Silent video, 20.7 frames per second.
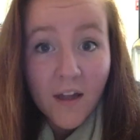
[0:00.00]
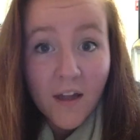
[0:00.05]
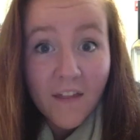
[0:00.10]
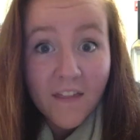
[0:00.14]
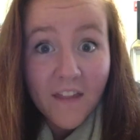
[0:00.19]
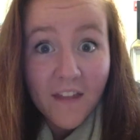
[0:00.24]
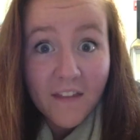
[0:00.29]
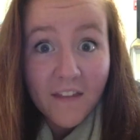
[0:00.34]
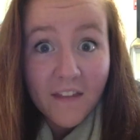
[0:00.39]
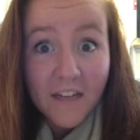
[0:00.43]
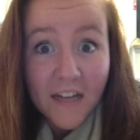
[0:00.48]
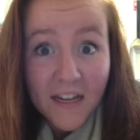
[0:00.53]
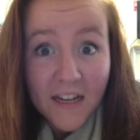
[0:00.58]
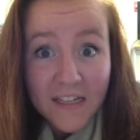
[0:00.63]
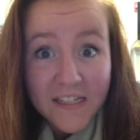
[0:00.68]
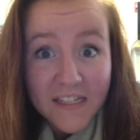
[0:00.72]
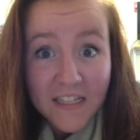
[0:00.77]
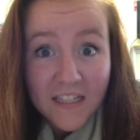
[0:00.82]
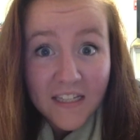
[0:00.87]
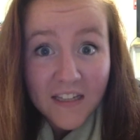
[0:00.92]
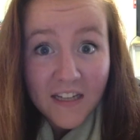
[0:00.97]
Then the
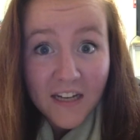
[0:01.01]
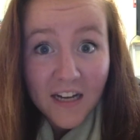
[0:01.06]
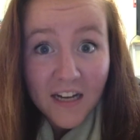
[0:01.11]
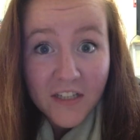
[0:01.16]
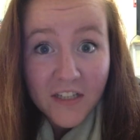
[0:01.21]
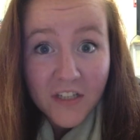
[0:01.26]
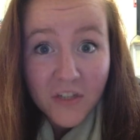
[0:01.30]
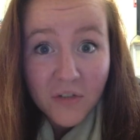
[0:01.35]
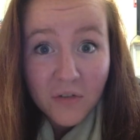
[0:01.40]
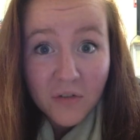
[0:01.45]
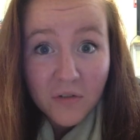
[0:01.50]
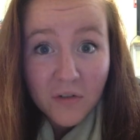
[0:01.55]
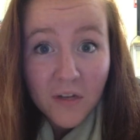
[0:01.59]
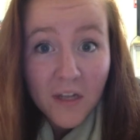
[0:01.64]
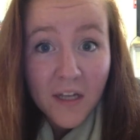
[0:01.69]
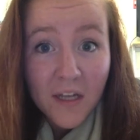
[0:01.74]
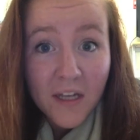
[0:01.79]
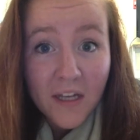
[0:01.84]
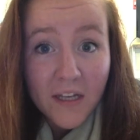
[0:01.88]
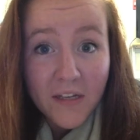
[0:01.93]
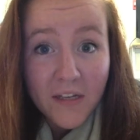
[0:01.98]
next thing that I do
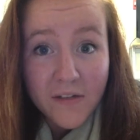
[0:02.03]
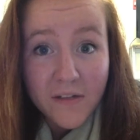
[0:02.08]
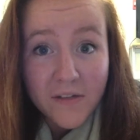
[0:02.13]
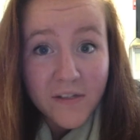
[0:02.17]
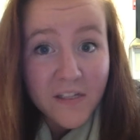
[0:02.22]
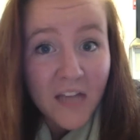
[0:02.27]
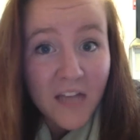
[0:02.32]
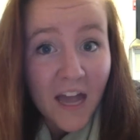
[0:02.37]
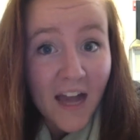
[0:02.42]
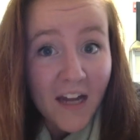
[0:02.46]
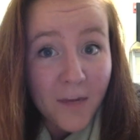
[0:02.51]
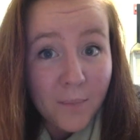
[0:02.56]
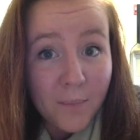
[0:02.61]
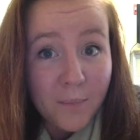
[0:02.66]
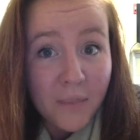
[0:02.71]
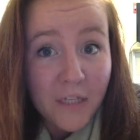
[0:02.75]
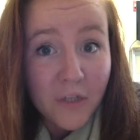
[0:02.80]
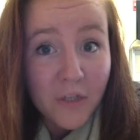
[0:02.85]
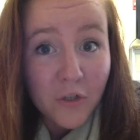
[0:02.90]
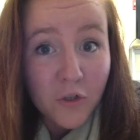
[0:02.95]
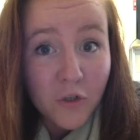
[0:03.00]
is add a
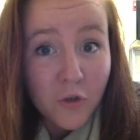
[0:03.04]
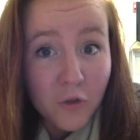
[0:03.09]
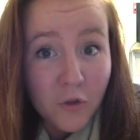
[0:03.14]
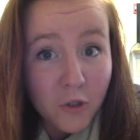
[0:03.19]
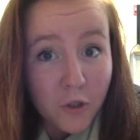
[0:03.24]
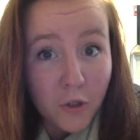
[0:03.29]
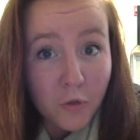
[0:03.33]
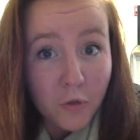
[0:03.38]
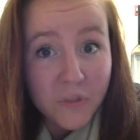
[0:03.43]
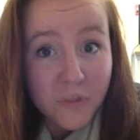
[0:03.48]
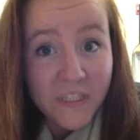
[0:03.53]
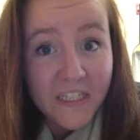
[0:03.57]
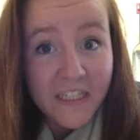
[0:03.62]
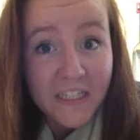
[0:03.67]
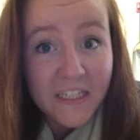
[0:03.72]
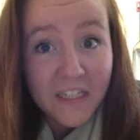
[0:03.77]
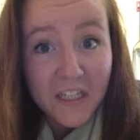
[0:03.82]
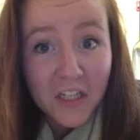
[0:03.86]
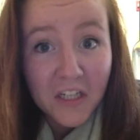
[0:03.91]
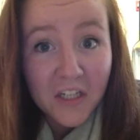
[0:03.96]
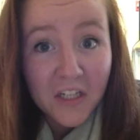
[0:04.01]
beard or a
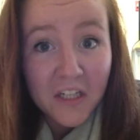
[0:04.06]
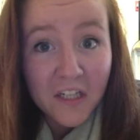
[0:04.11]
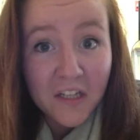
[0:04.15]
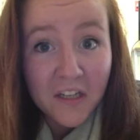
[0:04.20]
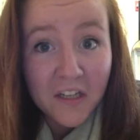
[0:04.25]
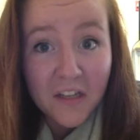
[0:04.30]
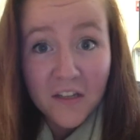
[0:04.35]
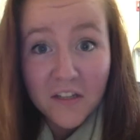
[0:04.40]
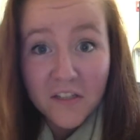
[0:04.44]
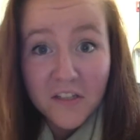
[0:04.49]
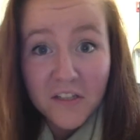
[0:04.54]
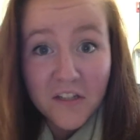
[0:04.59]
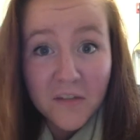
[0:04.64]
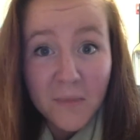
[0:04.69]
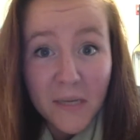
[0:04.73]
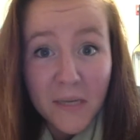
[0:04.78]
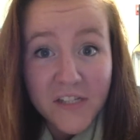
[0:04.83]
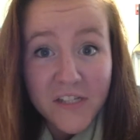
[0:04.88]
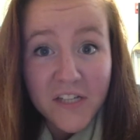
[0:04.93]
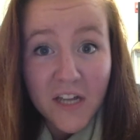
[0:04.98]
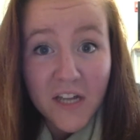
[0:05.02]
goatee to the
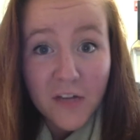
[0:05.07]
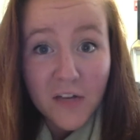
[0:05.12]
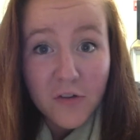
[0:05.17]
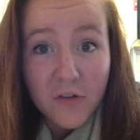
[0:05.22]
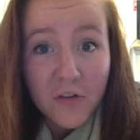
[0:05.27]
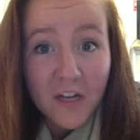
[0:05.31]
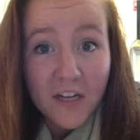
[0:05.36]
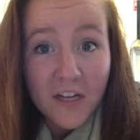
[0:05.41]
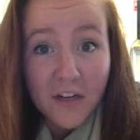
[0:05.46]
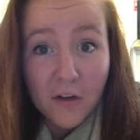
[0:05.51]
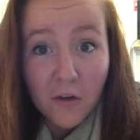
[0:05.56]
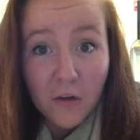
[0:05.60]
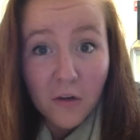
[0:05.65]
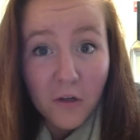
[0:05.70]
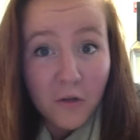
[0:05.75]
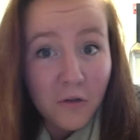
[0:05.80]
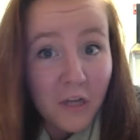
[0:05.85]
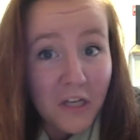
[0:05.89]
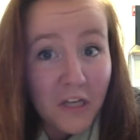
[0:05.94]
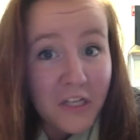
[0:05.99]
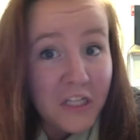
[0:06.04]
mustache, and it'll look like